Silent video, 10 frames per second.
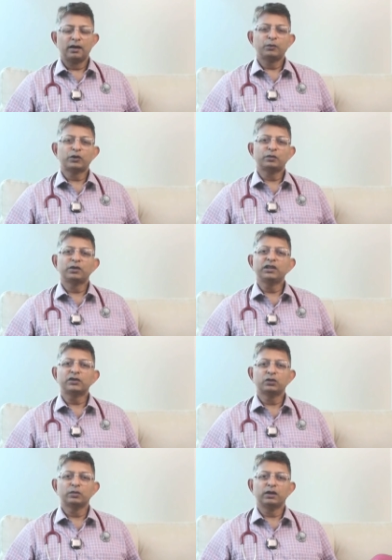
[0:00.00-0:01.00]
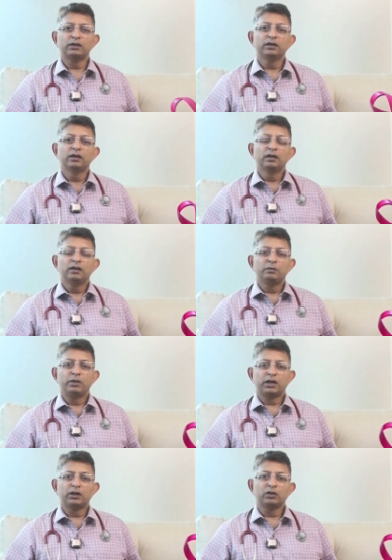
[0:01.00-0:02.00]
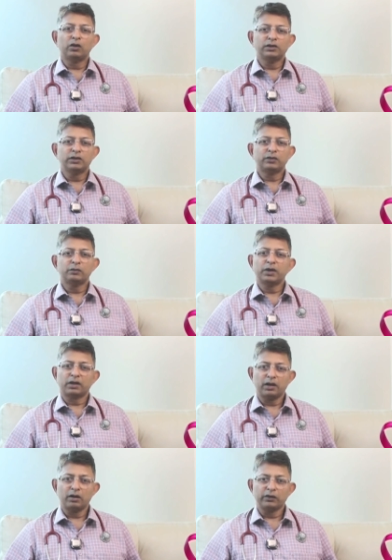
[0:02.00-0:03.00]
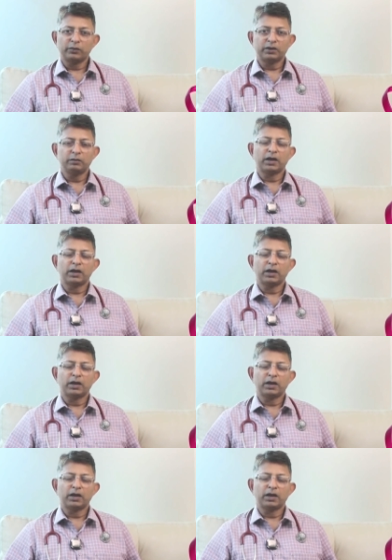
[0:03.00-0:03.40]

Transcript: I'm Dr. Manish Kumar, medical oncologist from Prakriya Hospital,